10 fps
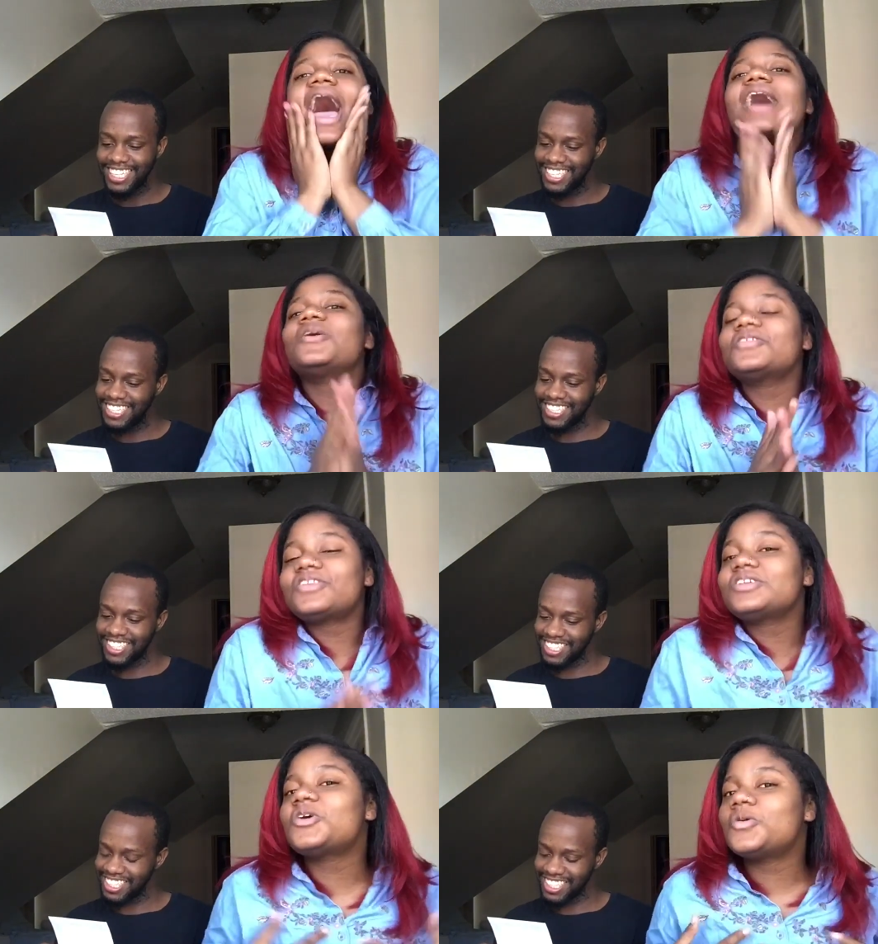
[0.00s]
Speaker 1: I
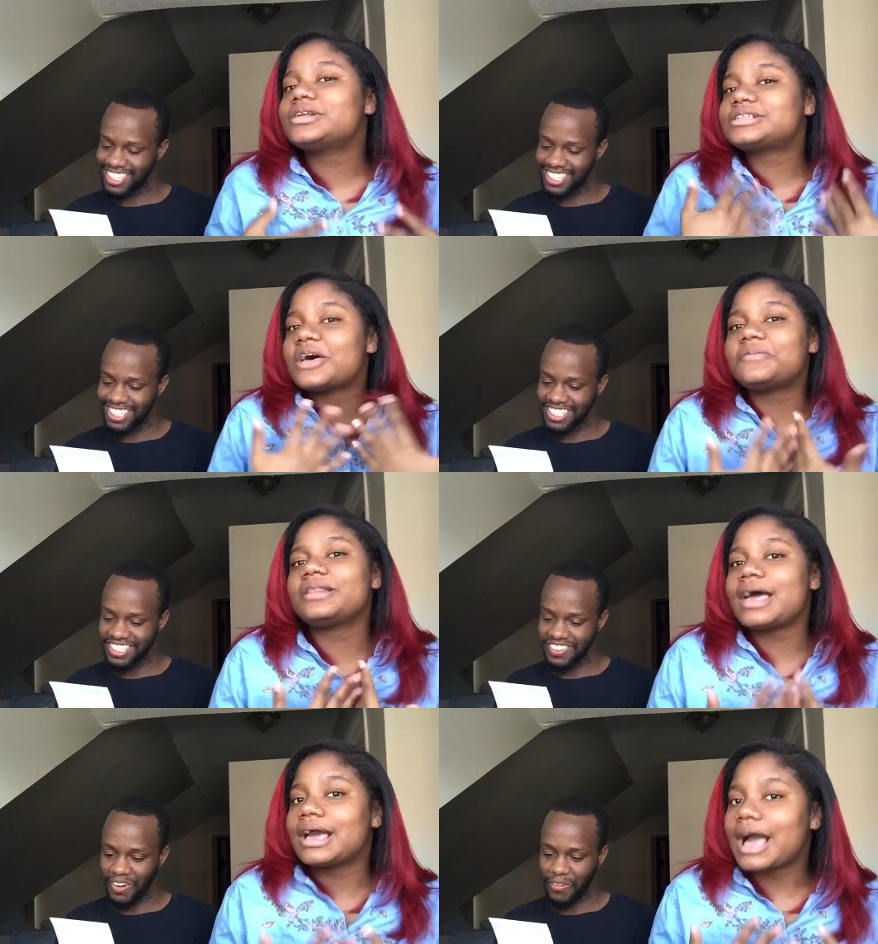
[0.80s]
don't think no one is
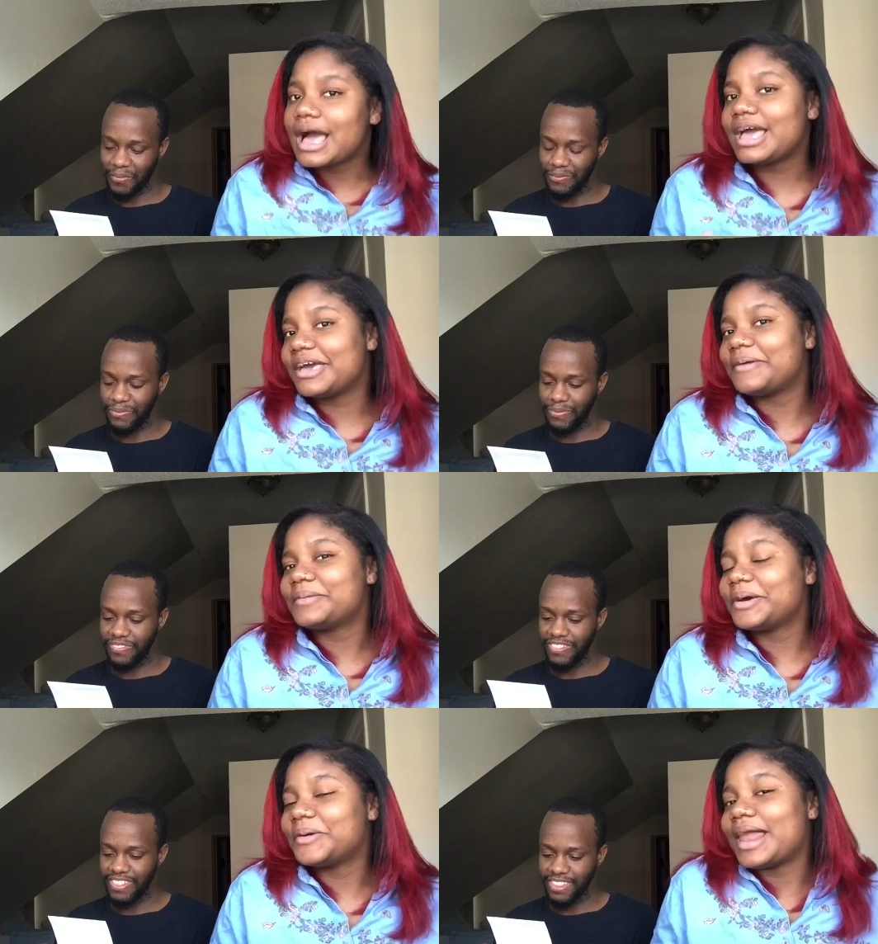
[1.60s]
happy like I
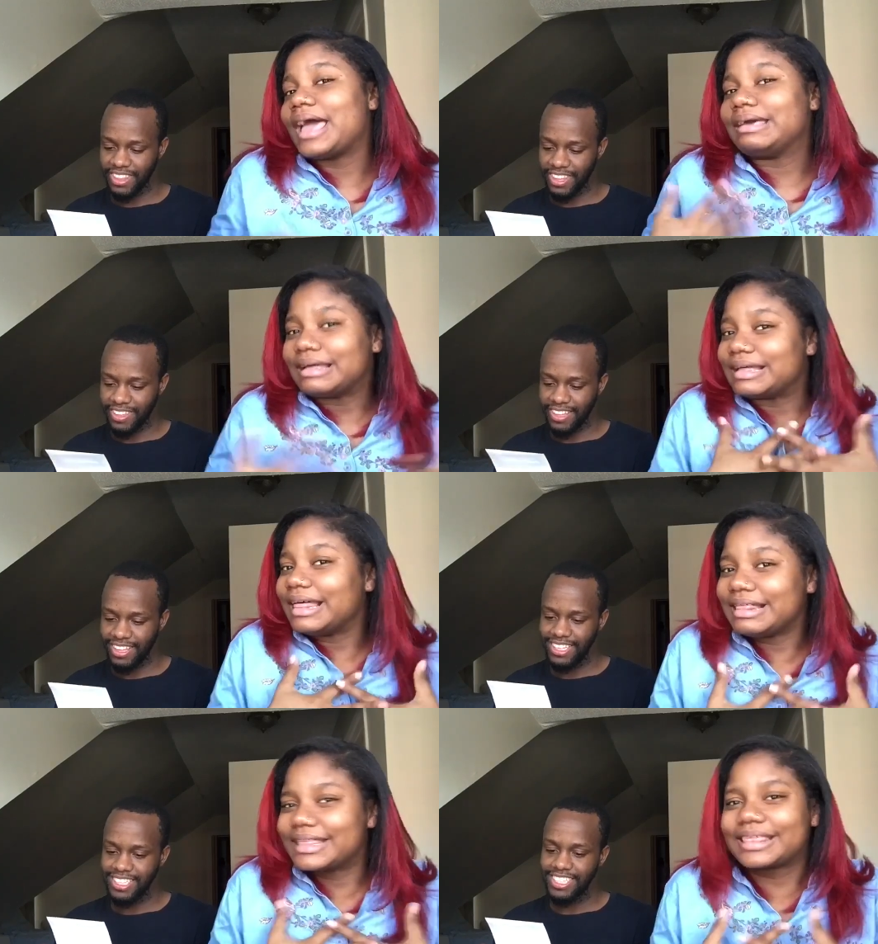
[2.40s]
am,
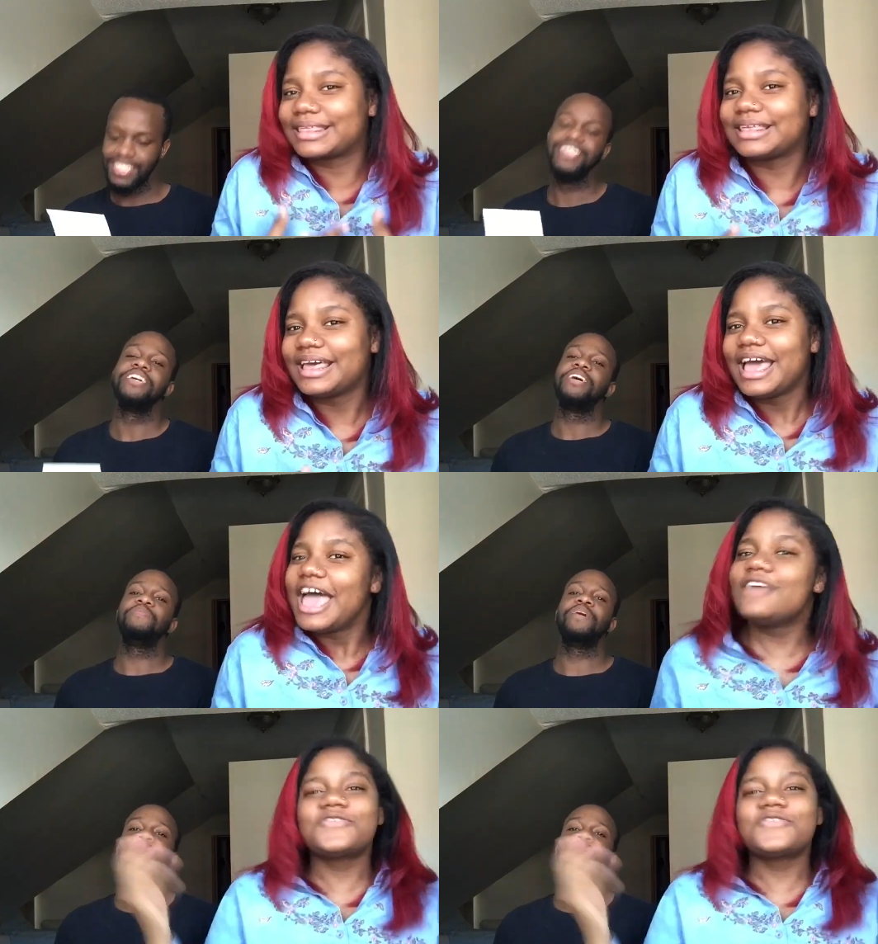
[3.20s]
yo.